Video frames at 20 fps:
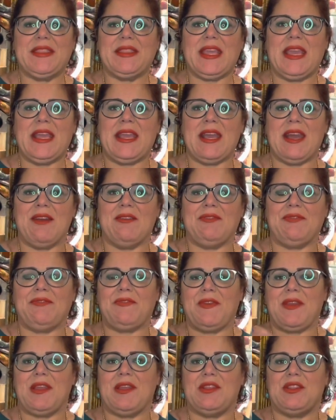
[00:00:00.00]
think of
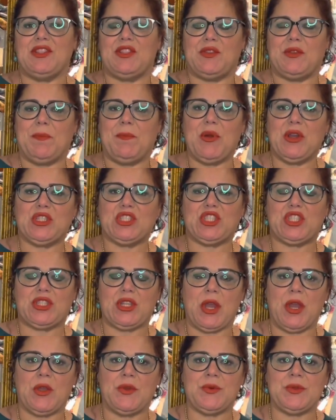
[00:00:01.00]
the book
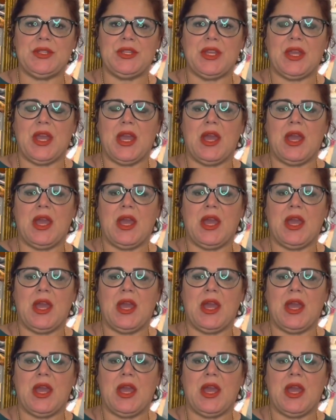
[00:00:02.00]
Stoned?